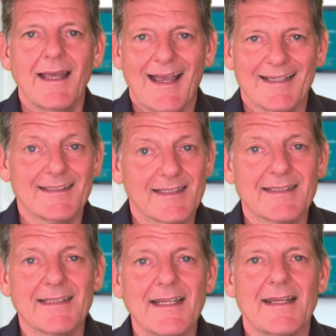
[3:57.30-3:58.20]
has to
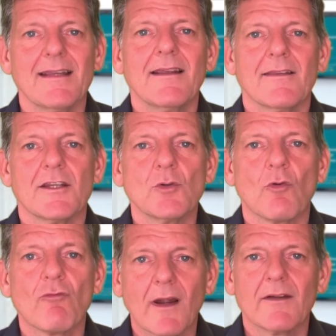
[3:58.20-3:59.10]
see that you're
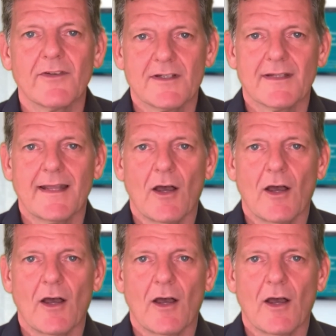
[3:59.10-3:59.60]
relevant to their